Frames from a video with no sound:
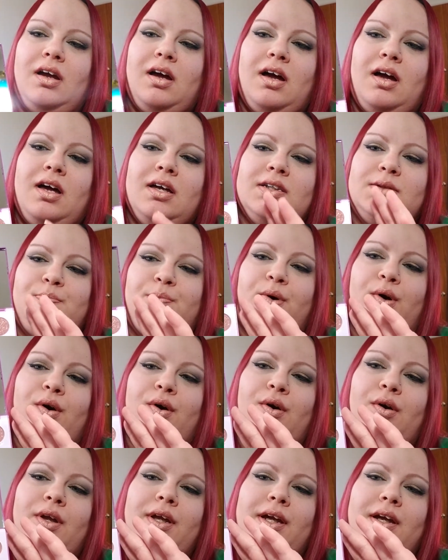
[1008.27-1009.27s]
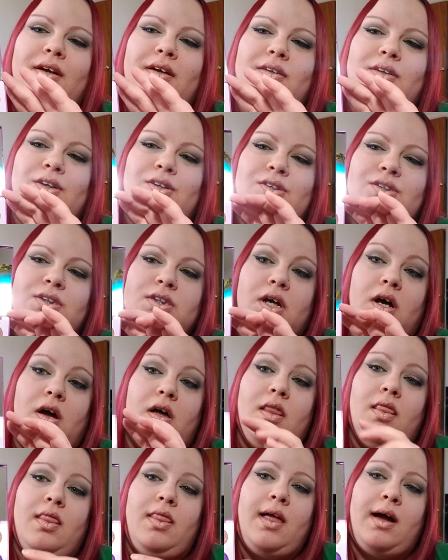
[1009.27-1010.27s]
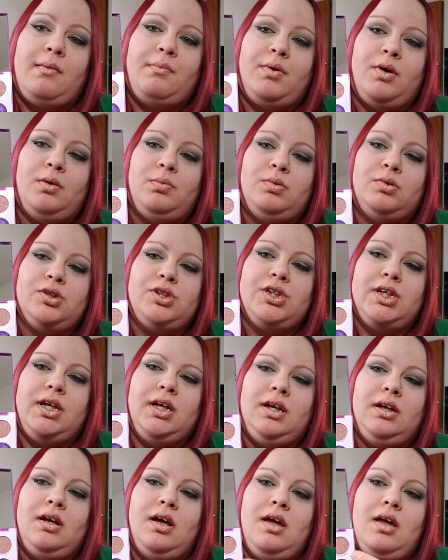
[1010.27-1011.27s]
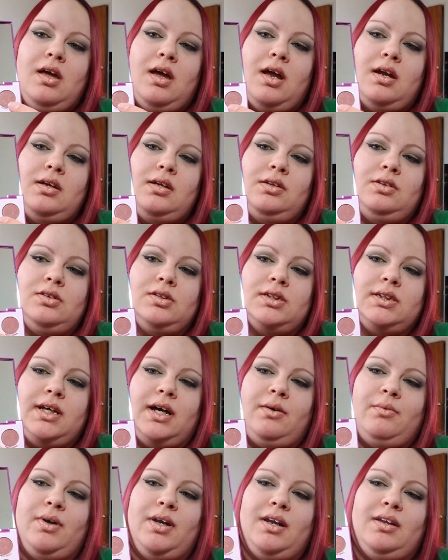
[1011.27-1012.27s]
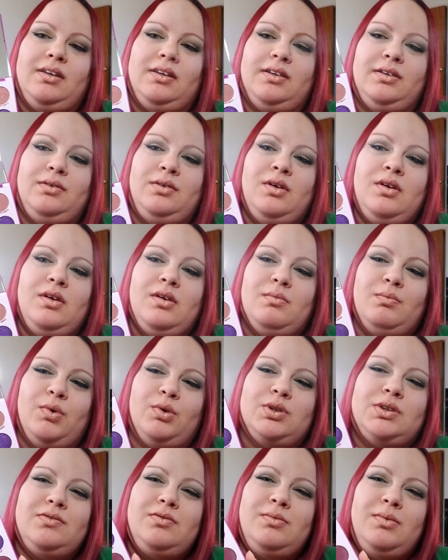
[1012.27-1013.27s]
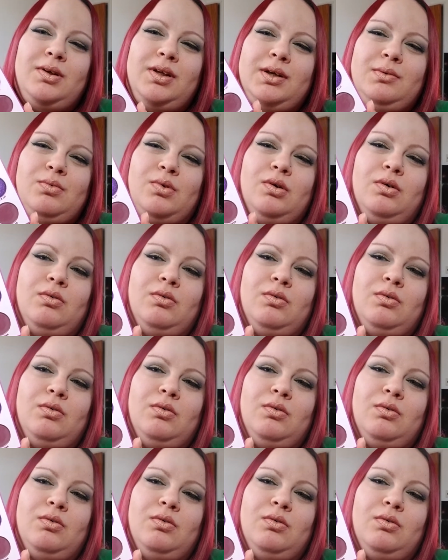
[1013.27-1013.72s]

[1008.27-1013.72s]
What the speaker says: as, there's that purple shade, and then there's that one, and then most of them are, like, more